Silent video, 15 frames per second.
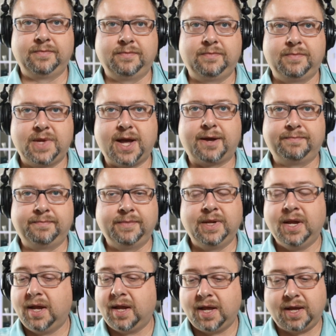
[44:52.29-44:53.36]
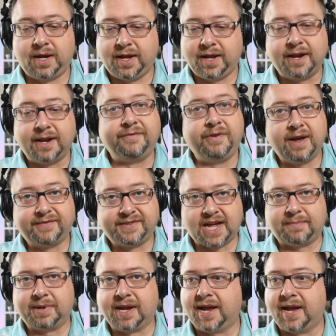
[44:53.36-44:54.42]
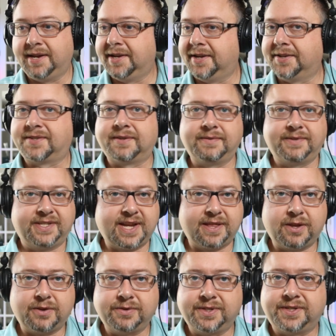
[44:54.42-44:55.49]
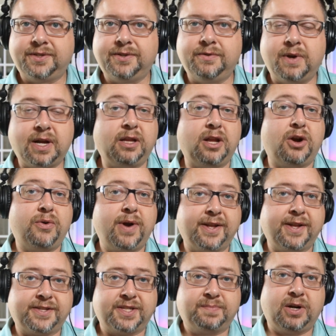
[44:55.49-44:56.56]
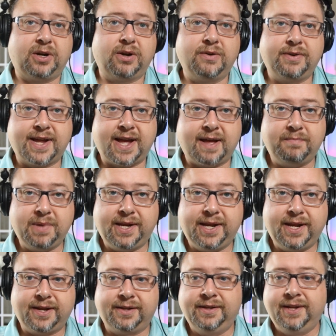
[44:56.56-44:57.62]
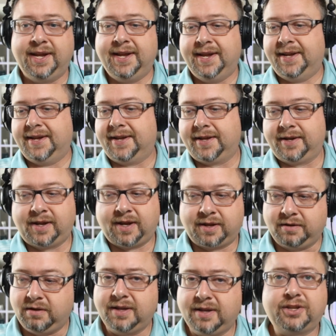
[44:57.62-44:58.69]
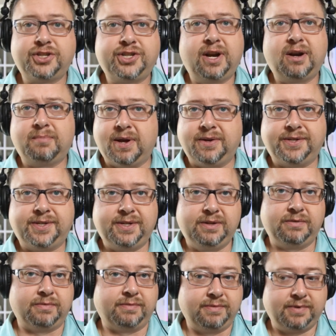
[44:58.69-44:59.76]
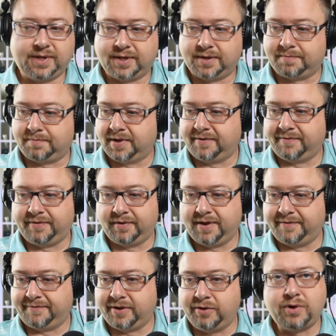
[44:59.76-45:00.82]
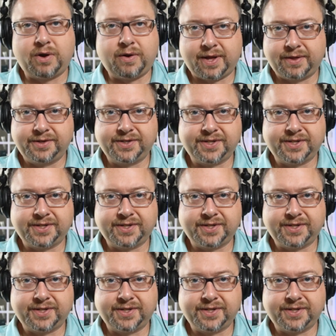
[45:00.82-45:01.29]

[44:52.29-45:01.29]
Yeah. And again, if you have topic ideas, send those to hello@spiro.media and click the share button too. If you know others in the